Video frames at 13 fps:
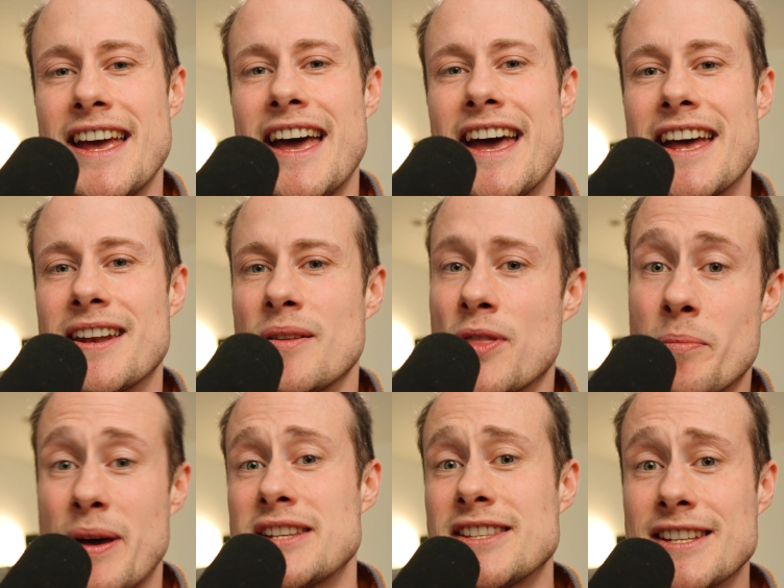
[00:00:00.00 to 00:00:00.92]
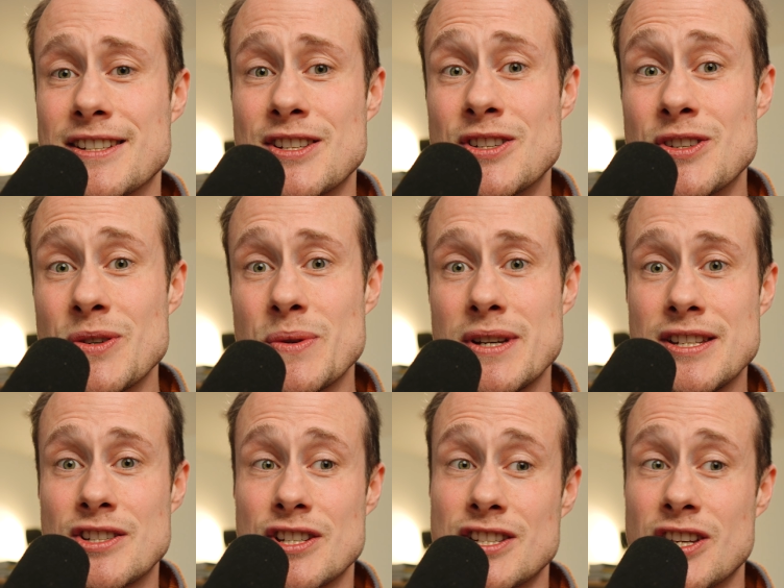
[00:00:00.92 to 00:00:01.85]
And the best thing to do is
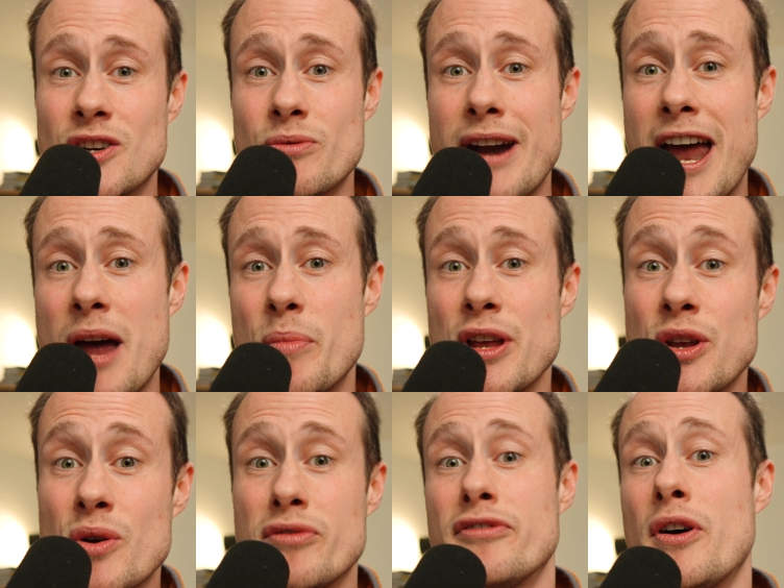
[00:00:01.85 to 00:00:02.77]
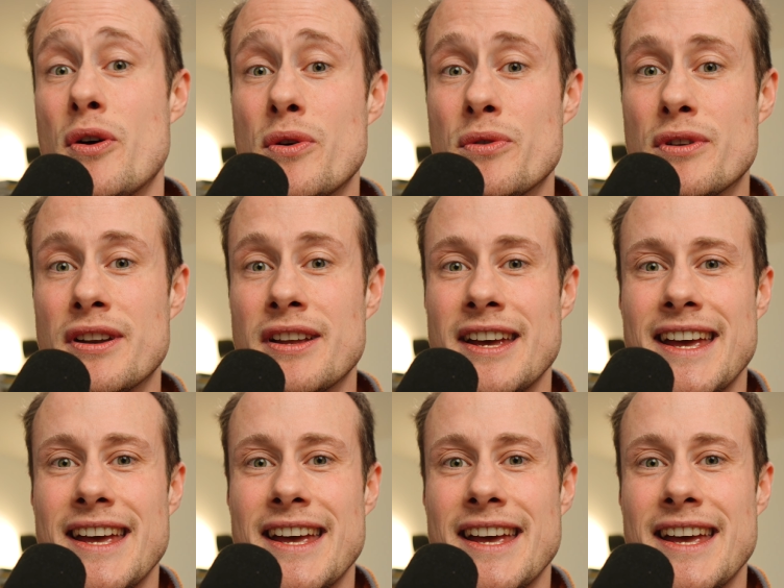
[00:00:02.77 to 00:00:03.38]
just to grab your phone,